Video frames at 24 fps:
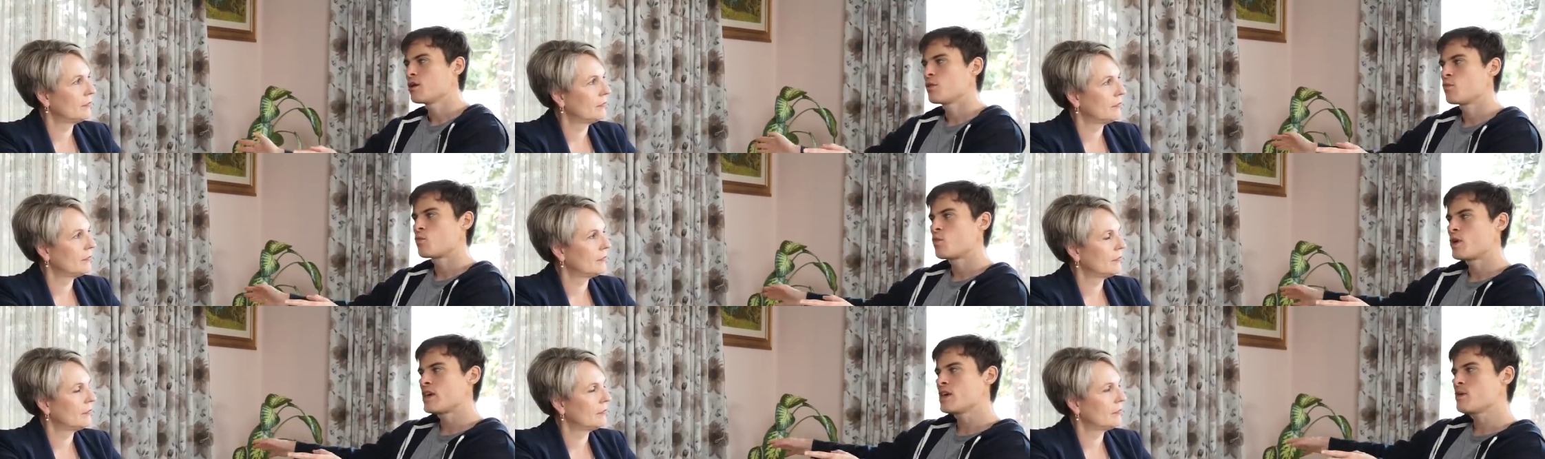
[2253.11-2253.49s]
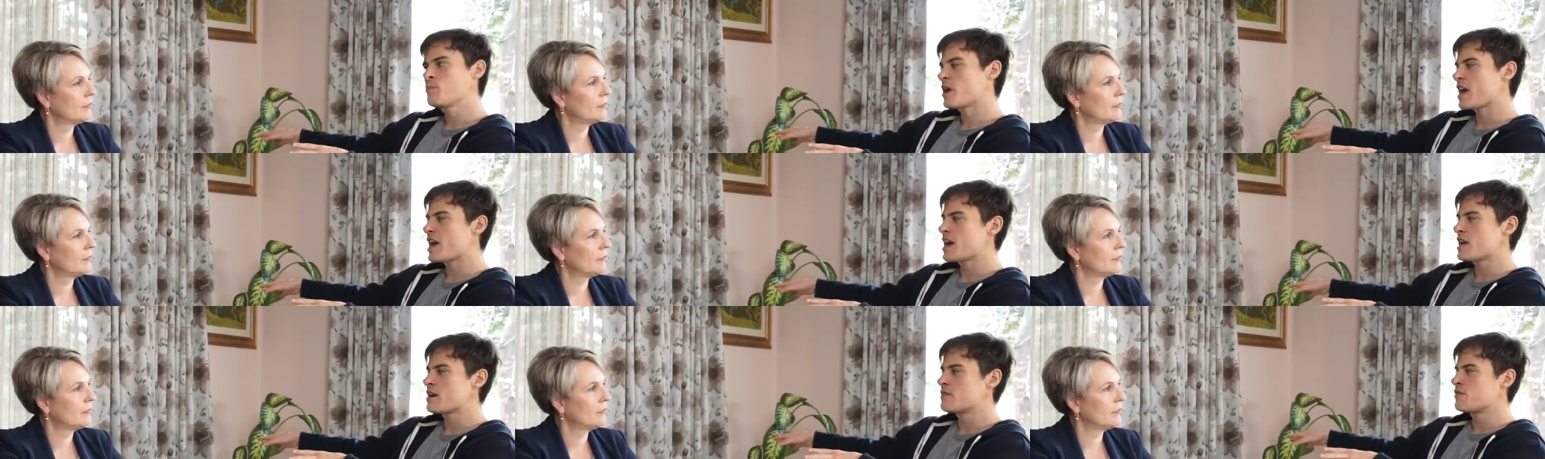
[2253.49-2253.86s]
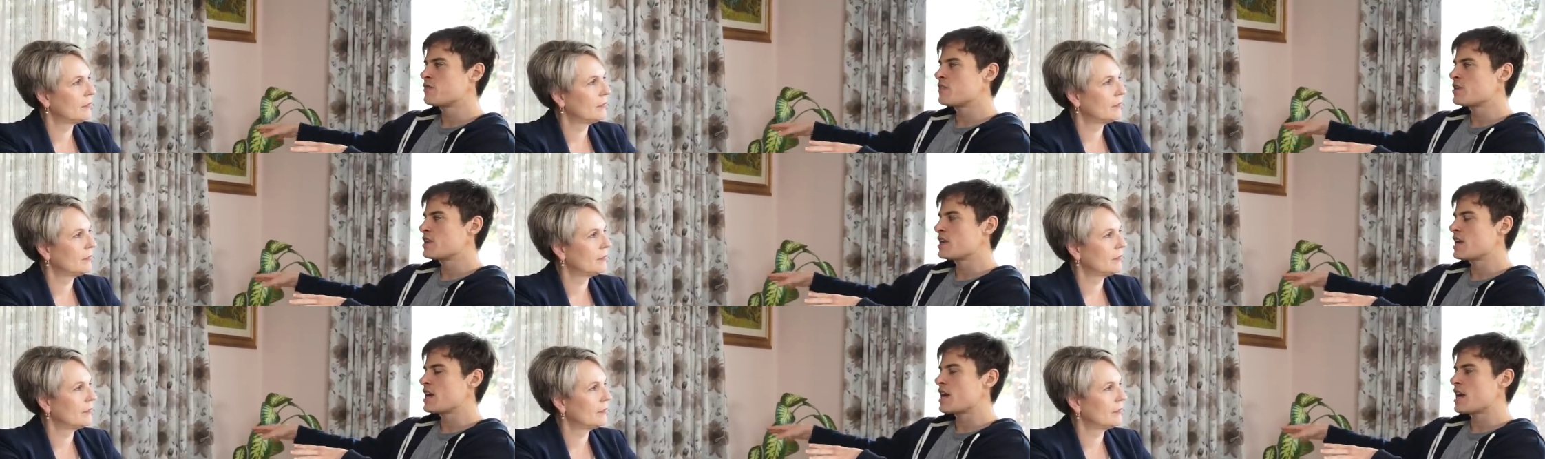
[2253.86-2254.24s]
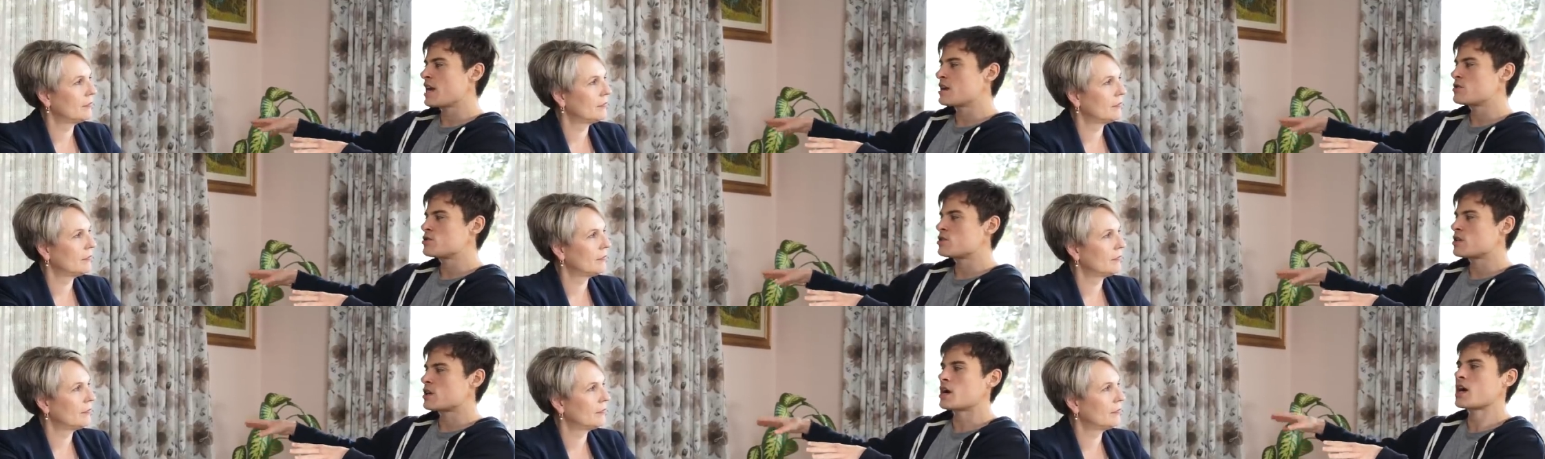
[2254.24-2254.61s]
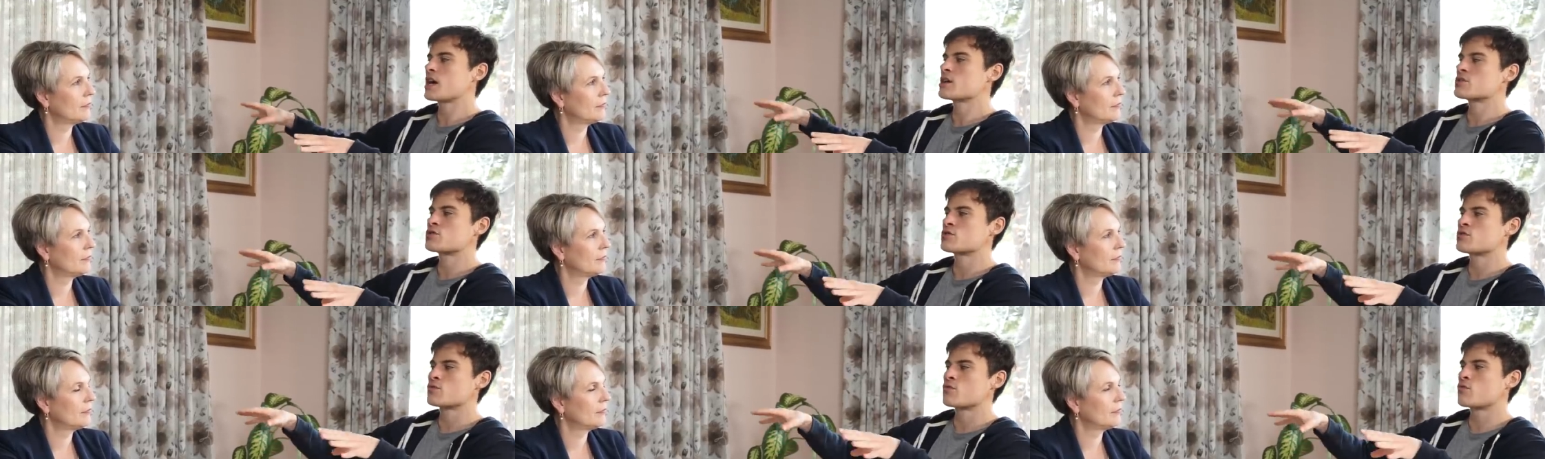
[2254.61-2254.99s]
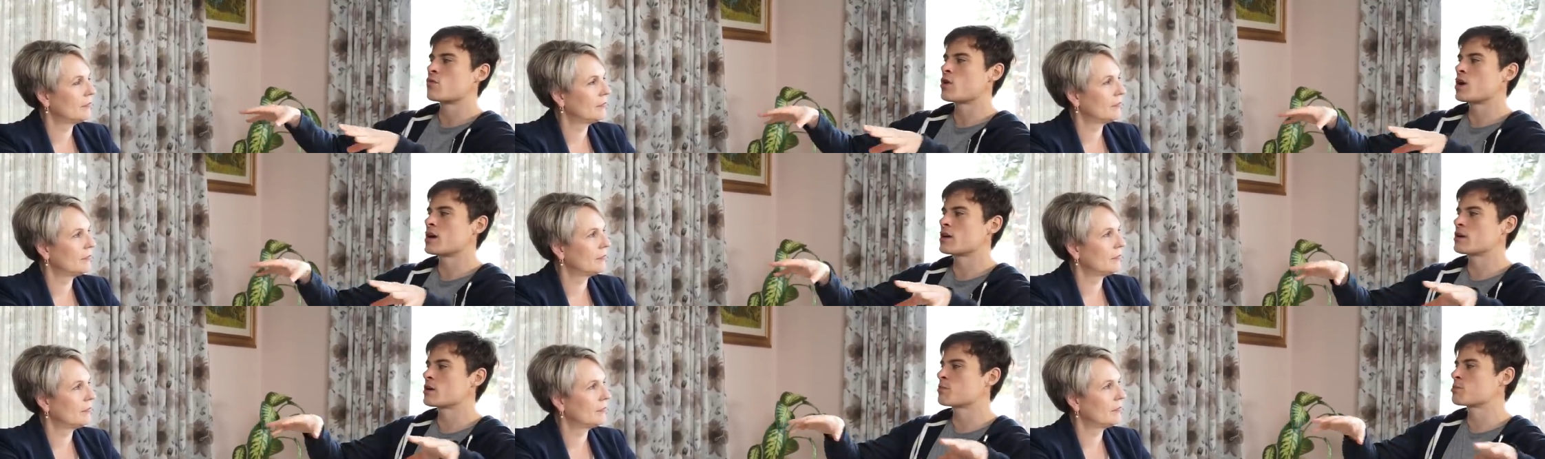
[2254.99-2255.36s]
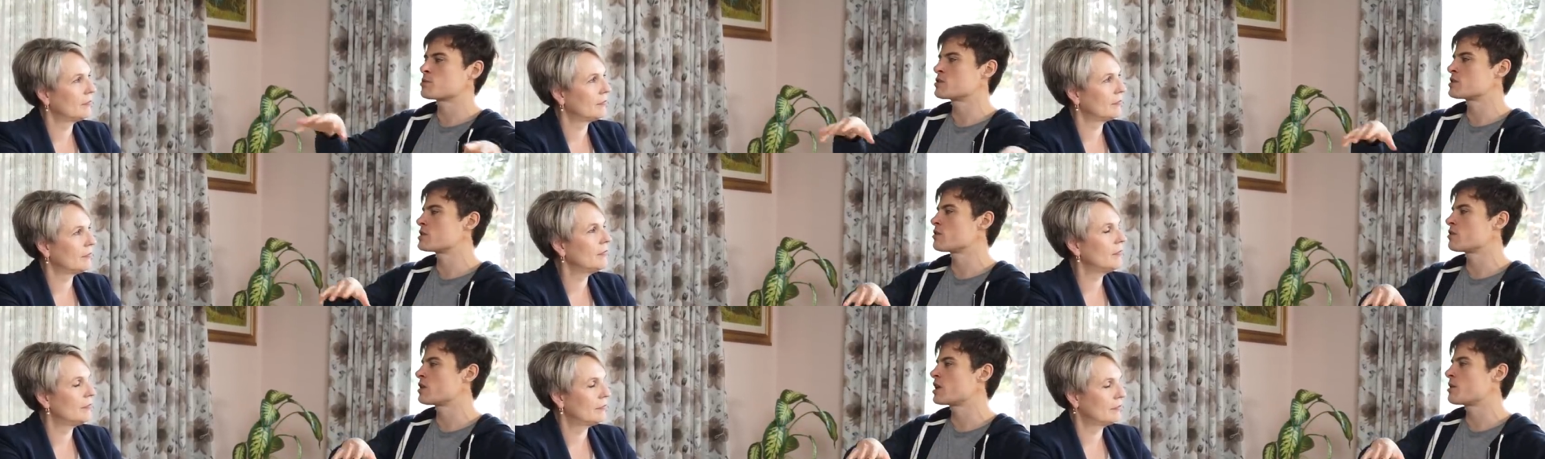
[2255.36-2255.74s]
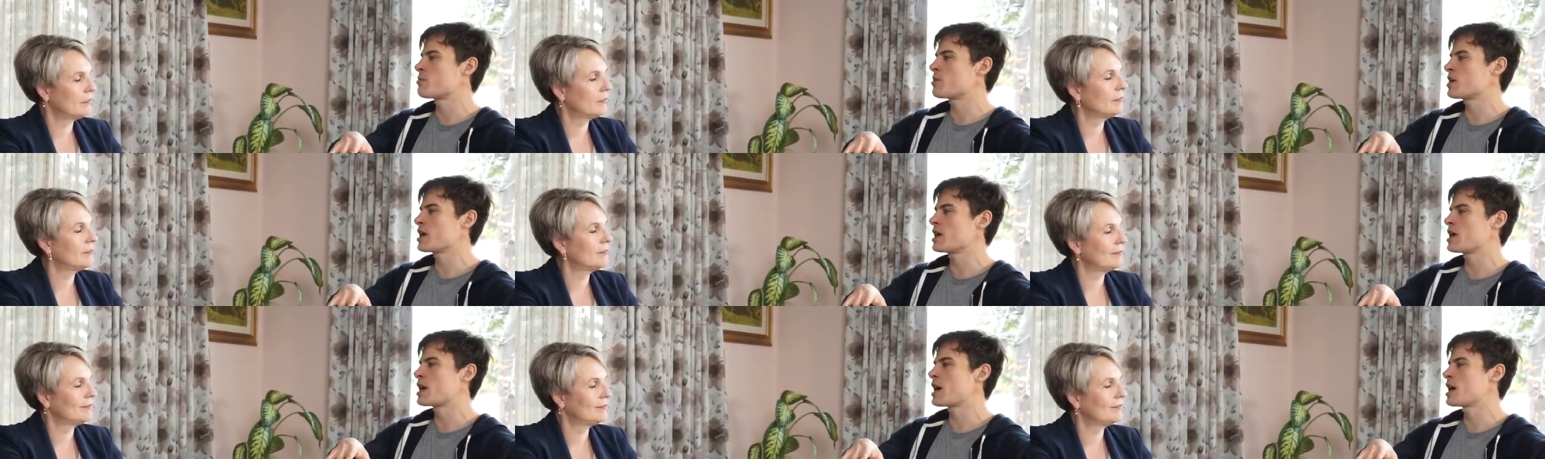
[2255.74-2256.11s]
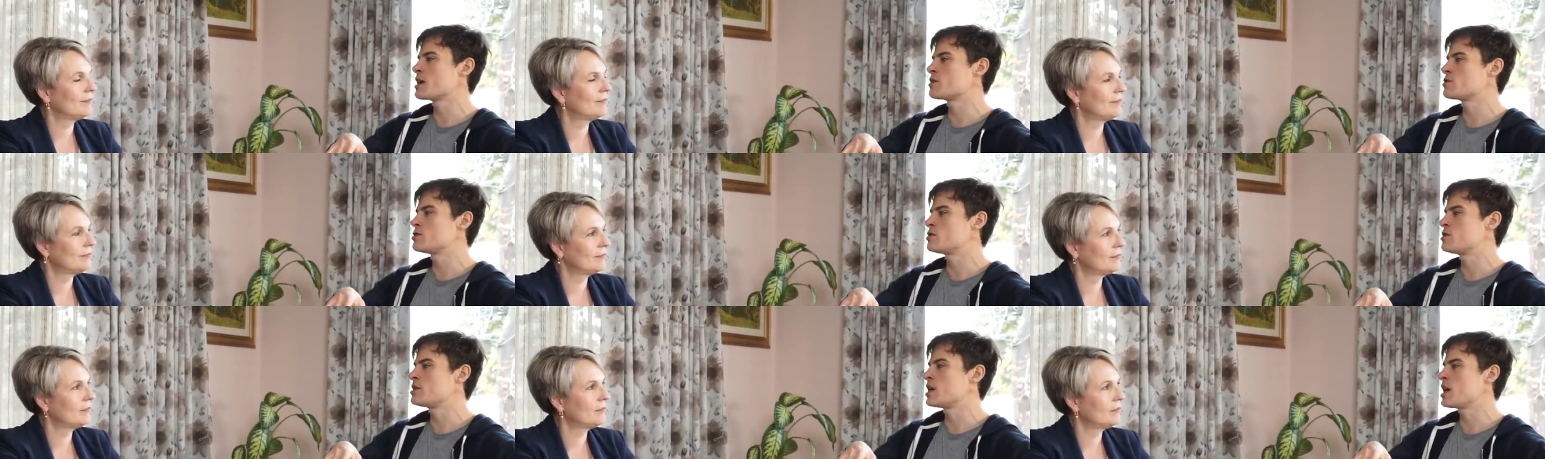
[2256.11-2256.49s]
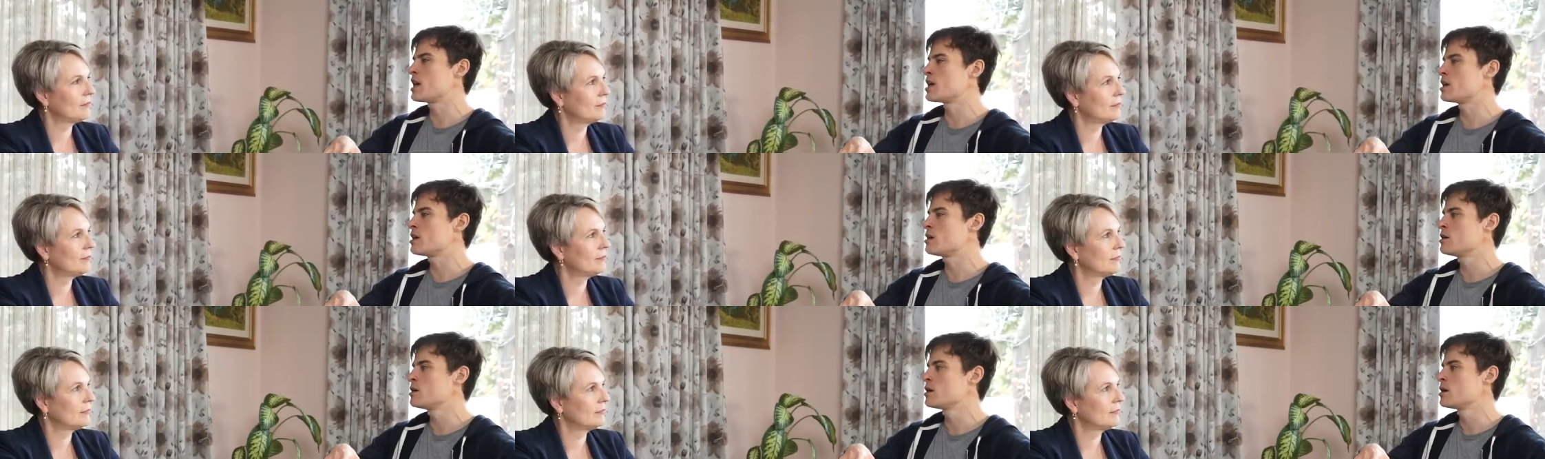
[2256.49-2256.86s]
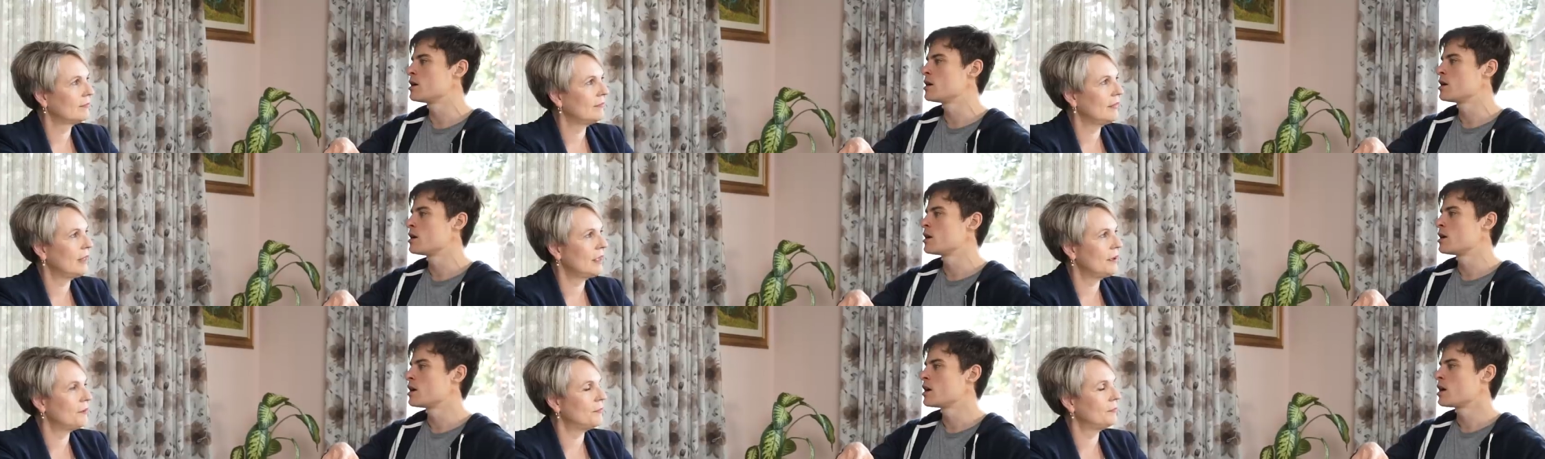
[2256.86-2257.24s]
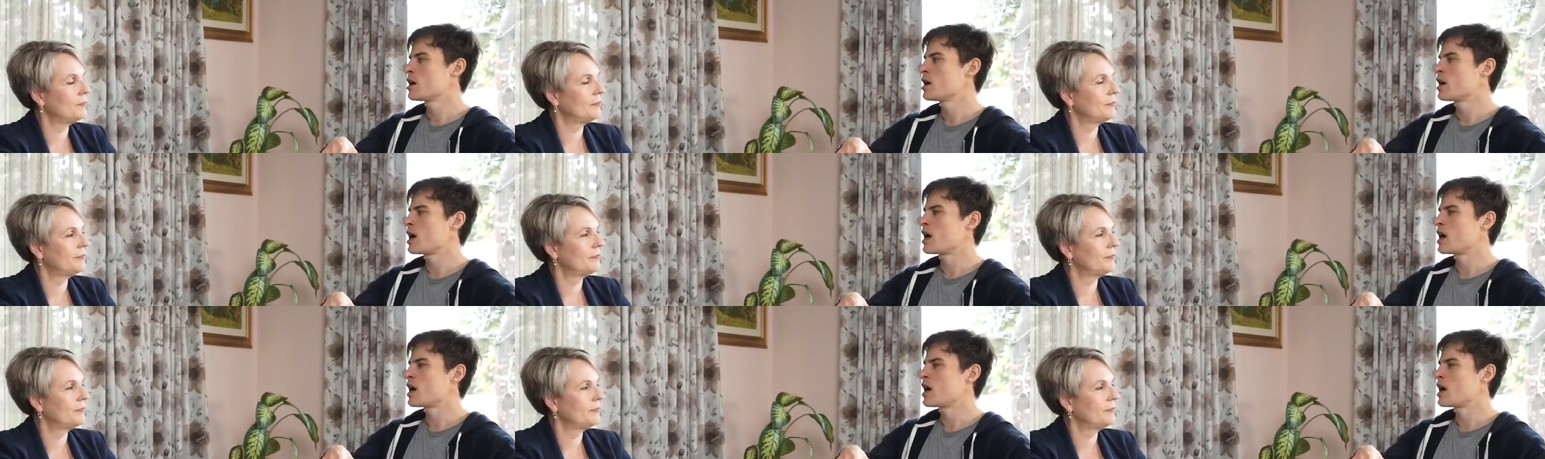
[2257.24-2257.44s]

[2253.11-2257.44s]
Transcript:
Speaker 1: we paid for their education right up until their PhD. Yeah.